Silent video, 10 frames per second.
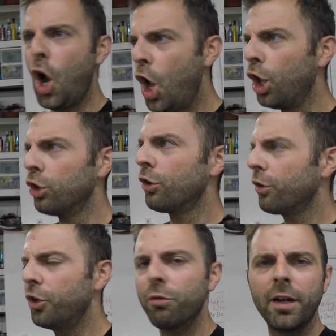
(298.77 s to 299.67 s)
color
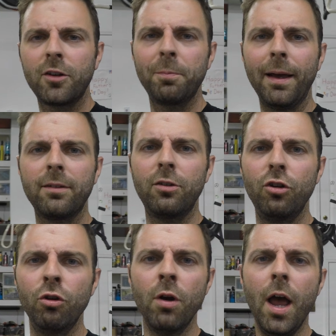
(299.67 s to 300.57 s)
you would expect it
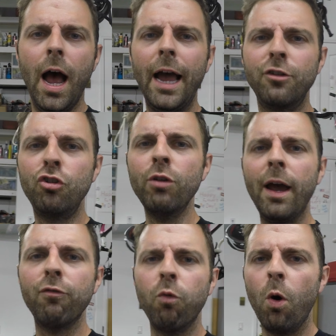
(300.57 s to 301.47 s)
to. I do
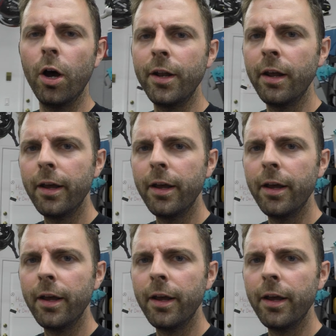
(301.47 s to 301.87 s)
have one